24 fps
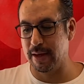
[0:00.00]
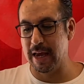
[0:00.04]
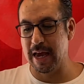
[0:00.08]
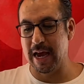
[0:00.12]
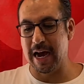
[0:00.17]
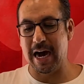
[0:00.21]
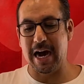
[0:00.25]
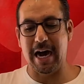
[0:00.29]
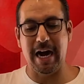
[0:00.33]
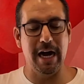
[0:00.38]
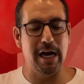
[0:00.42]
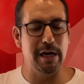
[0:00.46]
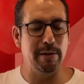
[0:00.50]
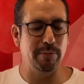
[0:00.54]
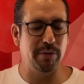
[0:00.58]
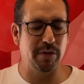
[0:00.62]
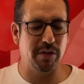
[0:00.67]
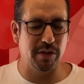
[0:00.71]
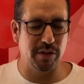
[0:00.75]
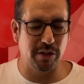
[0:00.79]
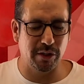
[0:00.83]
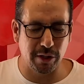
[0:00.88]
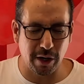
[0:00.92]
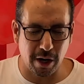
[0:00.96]
I'm
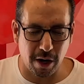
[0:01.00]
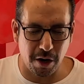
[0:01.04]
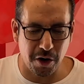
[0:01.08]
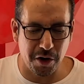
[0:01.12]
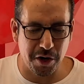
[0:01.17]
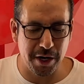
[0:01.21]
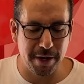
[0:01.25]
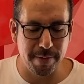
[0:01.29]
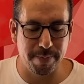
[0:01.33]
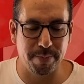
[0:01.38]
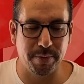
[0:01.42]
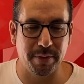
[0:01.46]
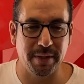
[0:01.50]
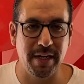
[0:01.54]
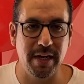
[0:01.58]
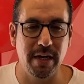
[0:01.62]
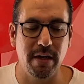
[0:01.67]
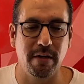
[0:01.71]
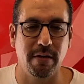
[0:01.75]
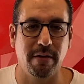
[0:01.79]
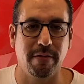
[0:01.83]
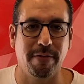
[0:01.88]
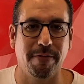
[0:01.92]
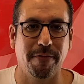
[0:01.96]
sorry,
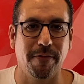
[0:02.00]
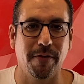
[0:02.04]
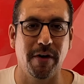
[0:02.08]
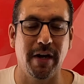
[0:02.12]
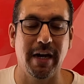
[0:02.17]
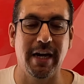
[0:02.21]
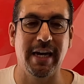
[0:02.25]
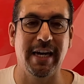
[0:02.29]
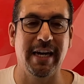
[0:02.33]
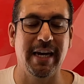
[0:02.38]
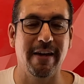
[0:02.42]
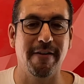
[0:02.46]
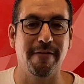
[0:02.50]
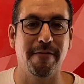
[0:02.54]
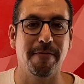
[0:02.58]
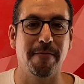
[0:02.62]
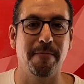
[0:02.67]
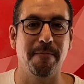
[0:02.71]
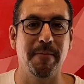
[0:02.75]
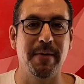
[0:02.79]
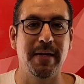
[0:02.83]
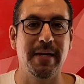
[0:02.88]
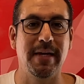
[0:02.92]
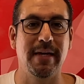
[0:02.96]
please forgive
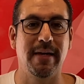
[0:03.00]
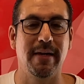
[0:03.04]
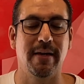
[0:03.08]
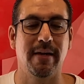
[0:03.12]
me.